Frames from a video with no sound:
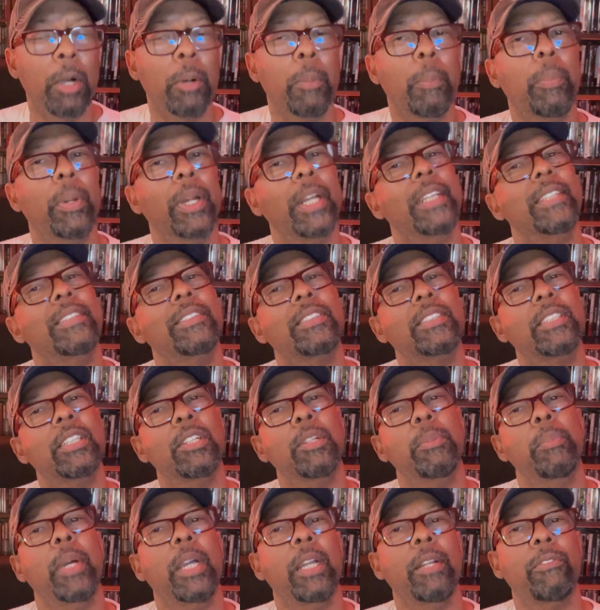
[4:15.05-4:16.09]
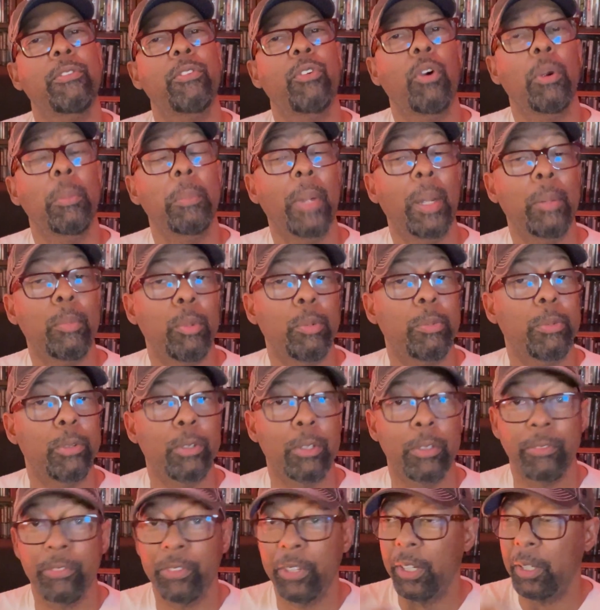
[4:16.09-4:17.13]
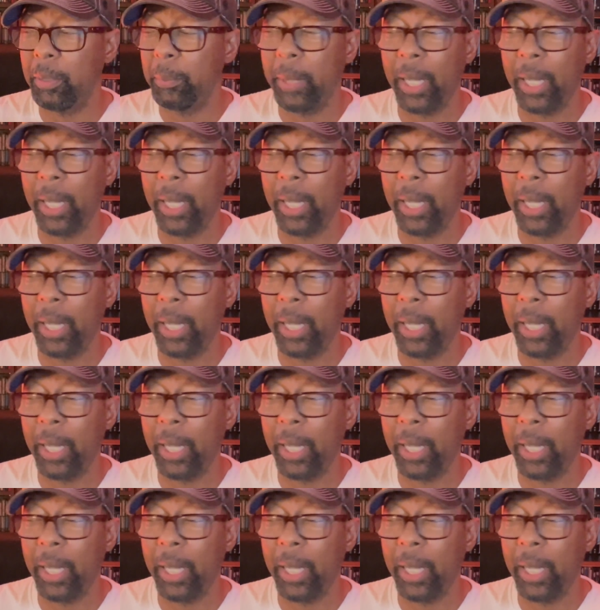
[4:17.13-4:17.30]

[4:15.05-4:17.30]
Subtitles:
But it still made for a memorable film.